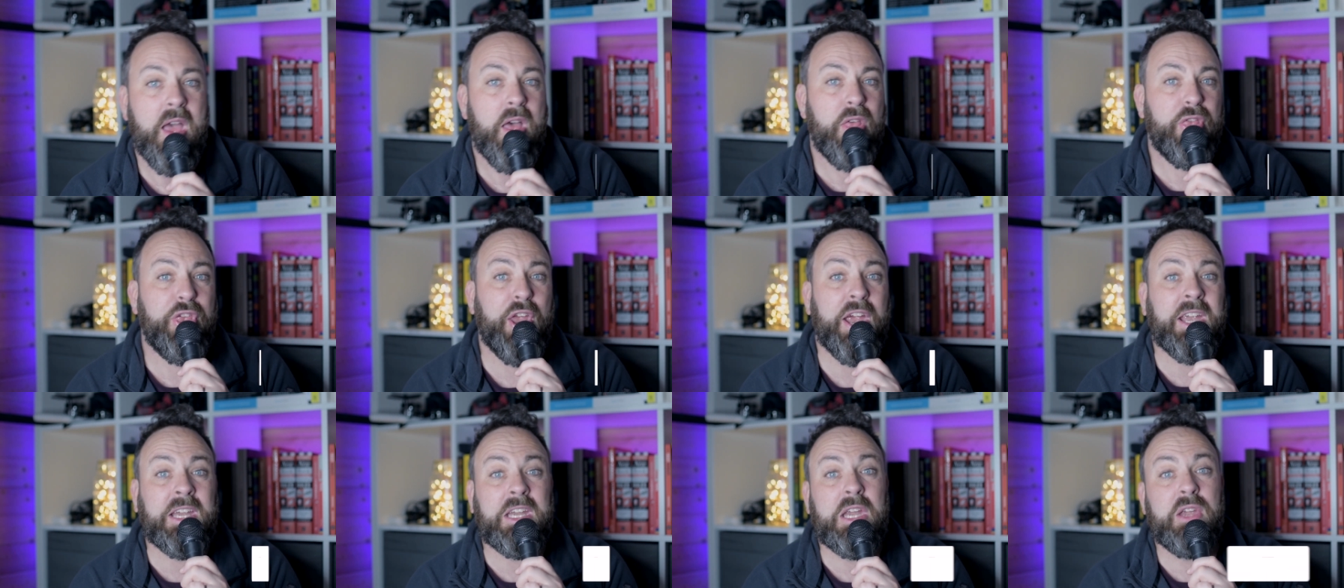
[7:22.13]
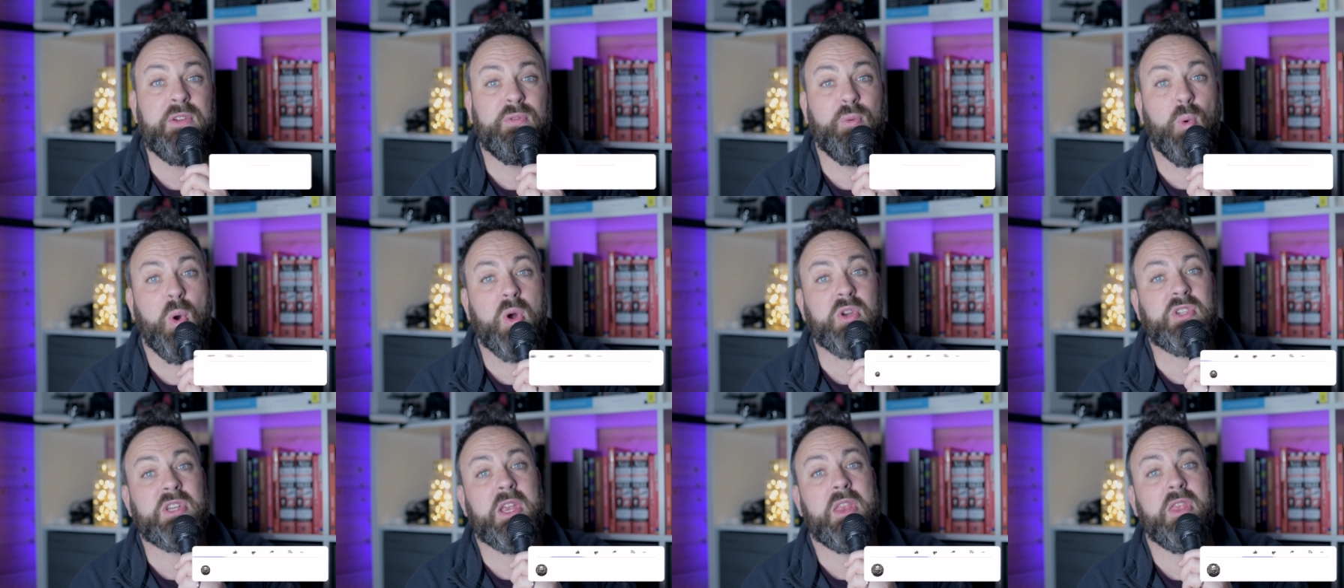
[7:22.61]
Thank you for
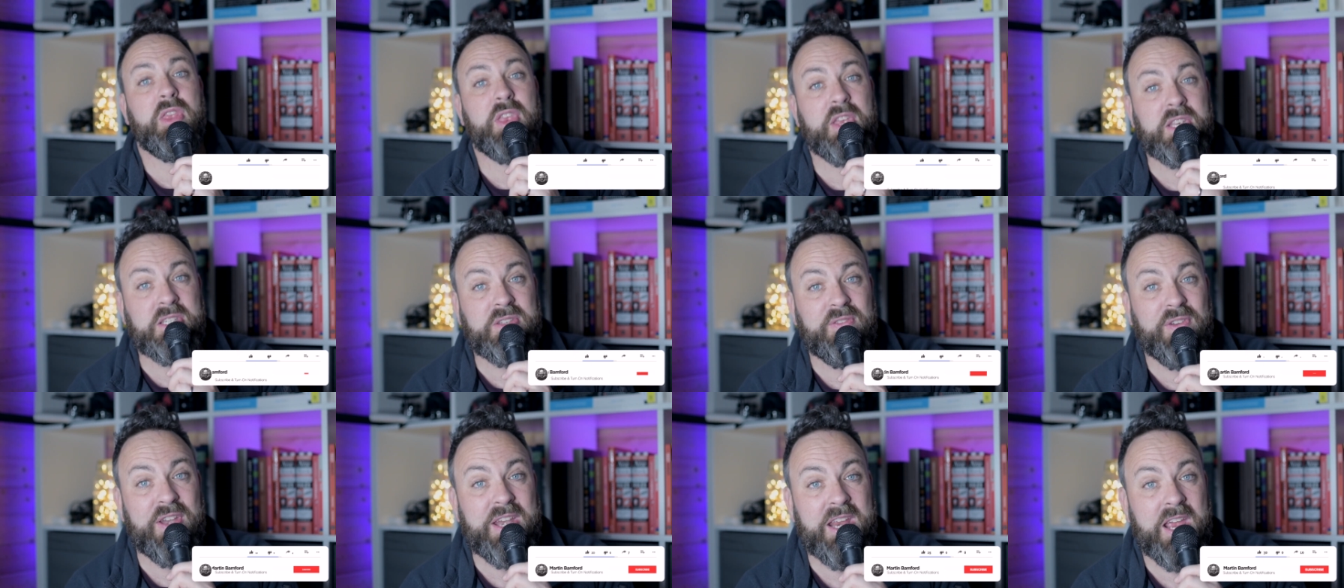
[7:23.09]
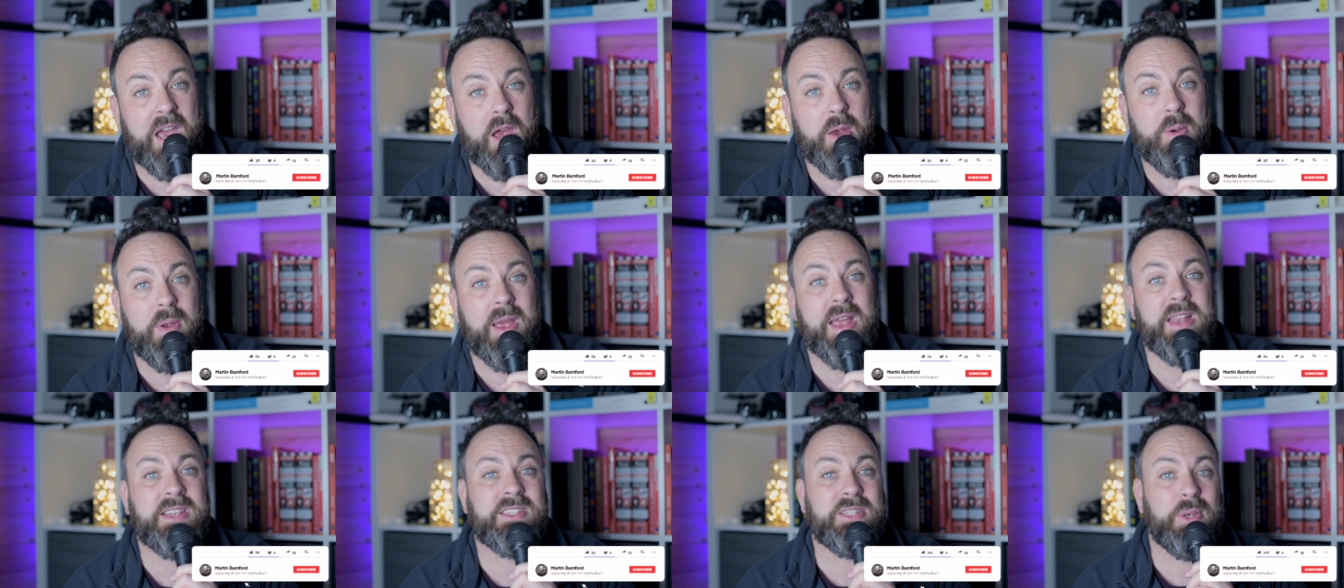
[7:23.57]
watching this
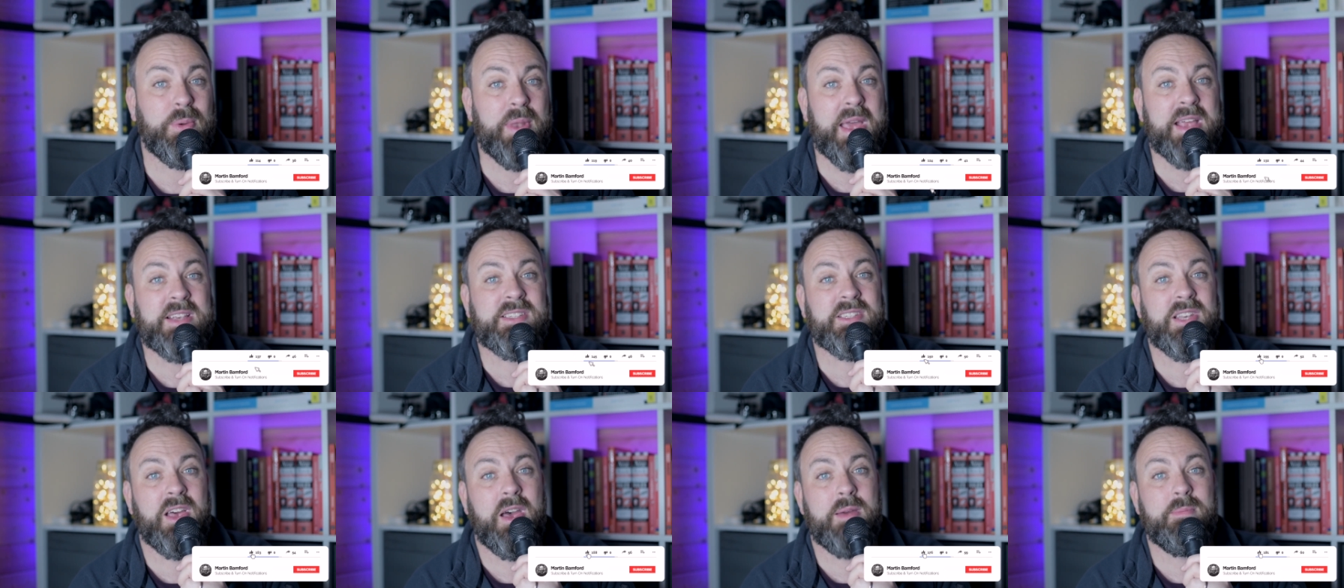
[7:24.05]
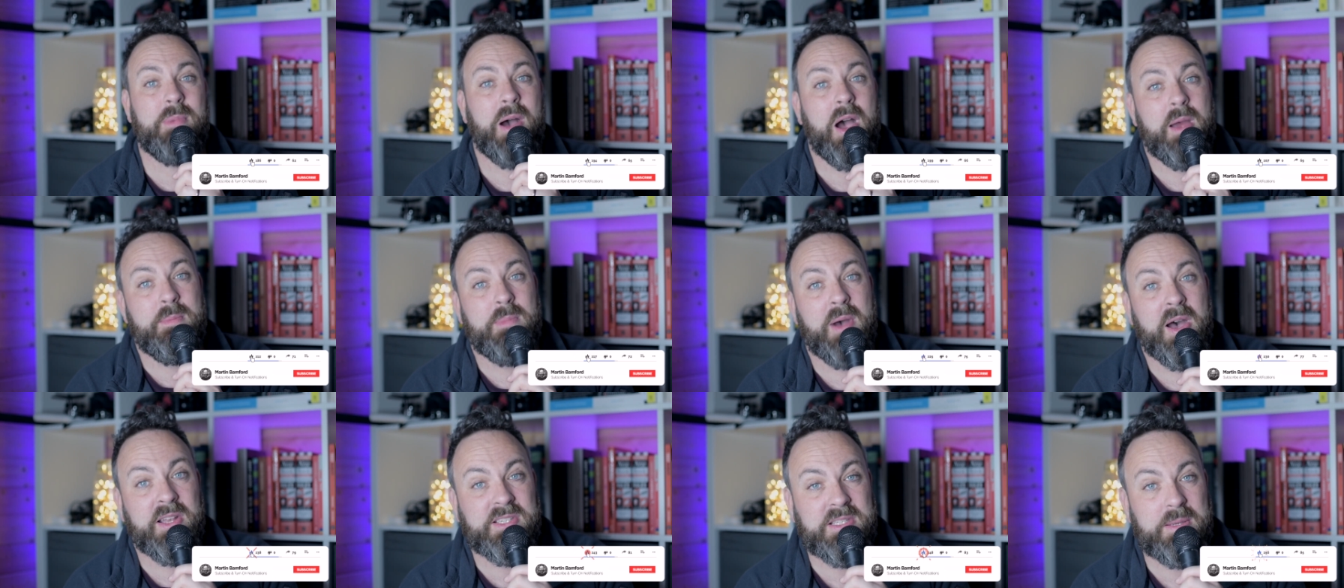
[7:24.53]
video. Until next time,
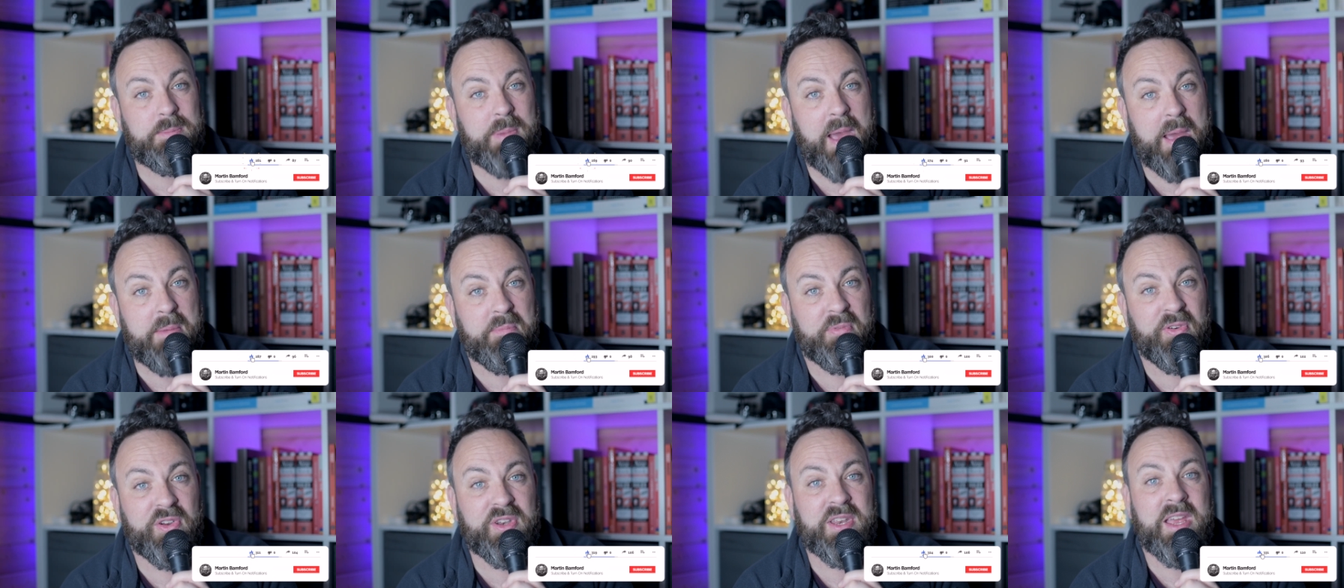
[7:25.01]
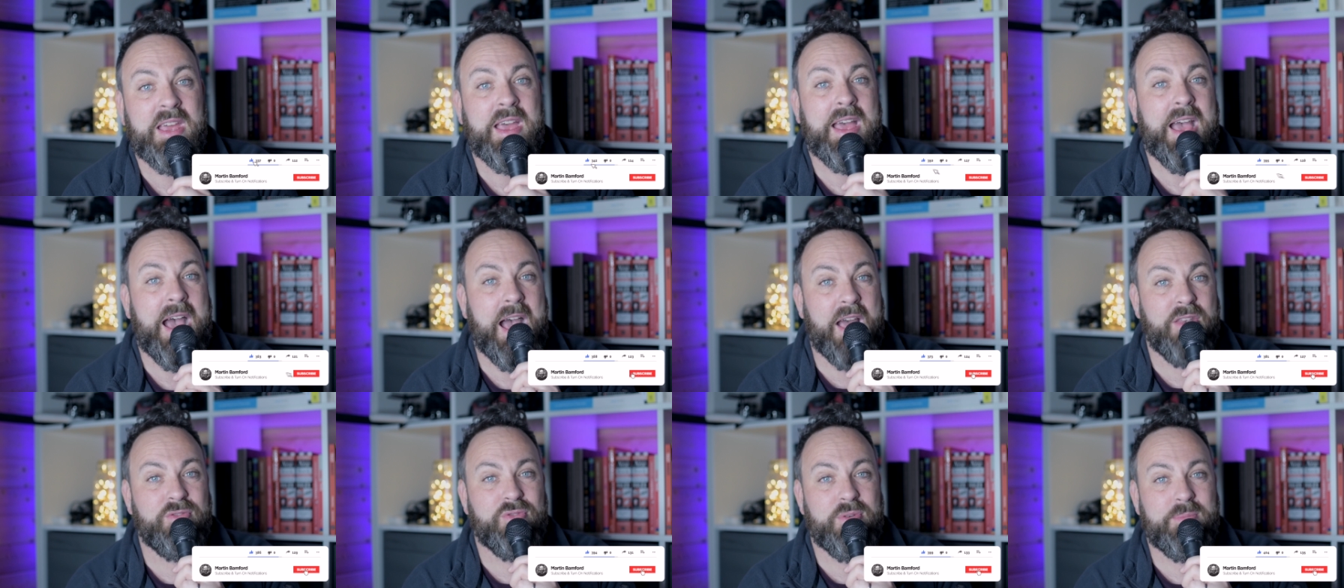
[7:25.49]
I'm Martin Bamford,
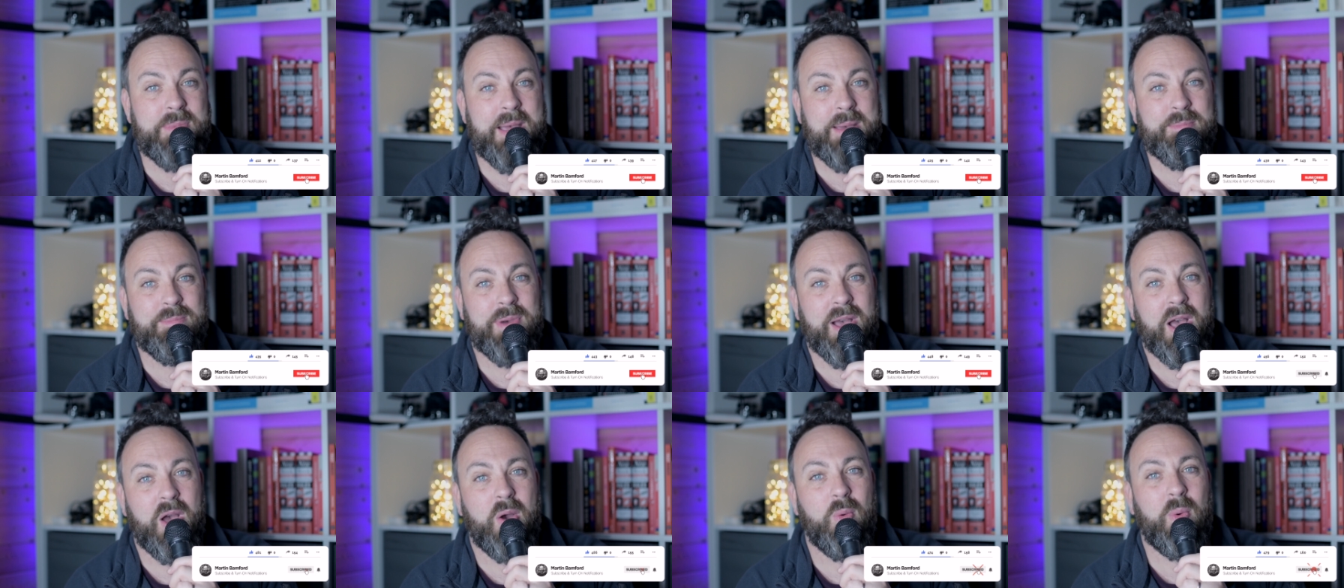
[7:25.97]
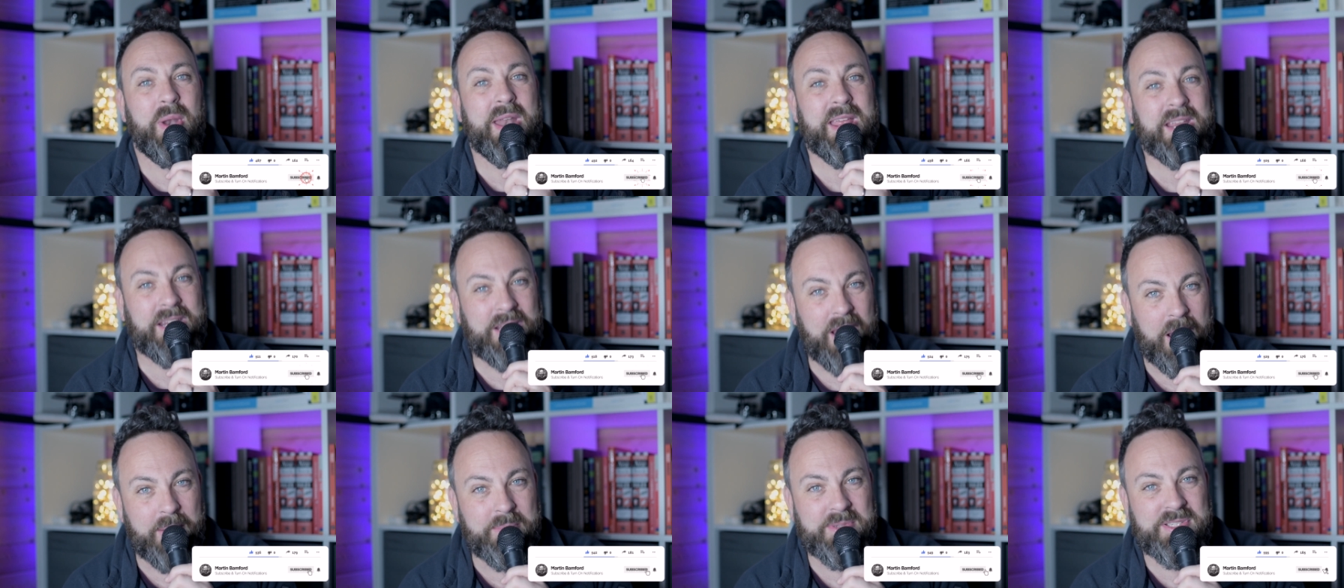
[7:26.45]
and remember, when
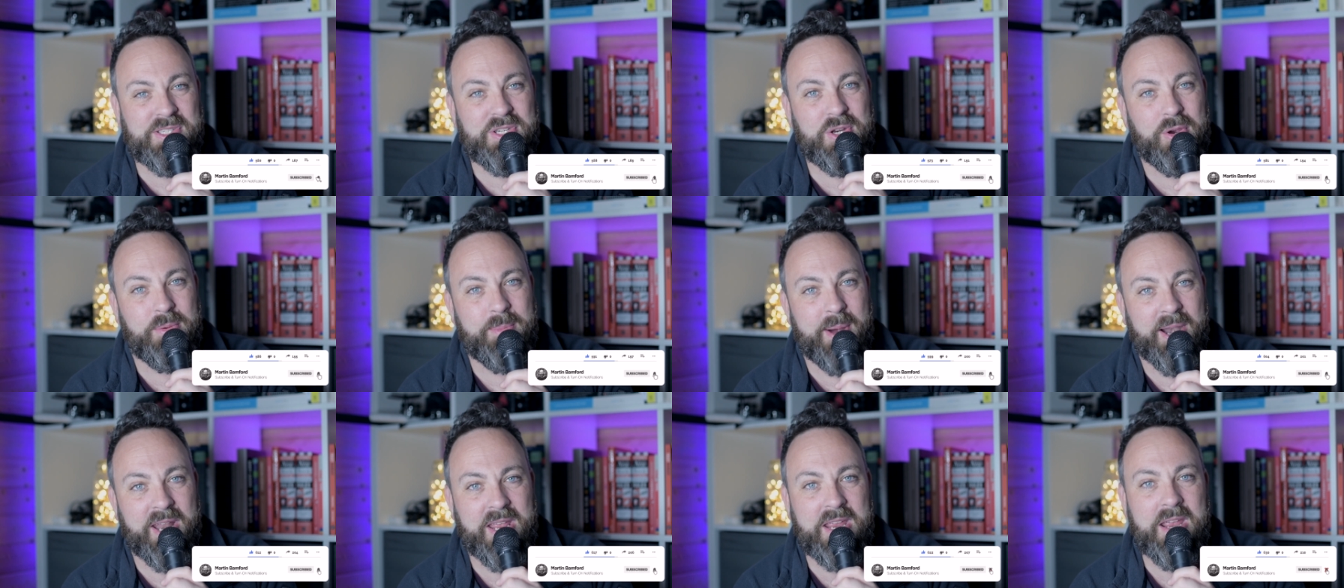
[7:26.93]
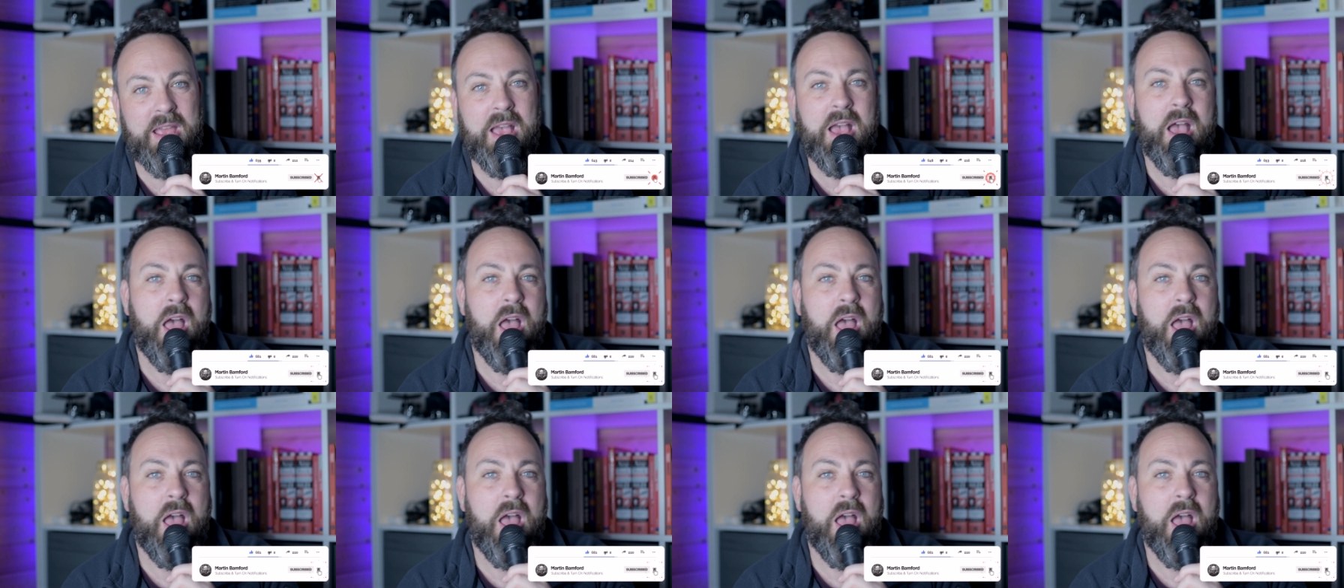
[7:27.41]
it comes to your money,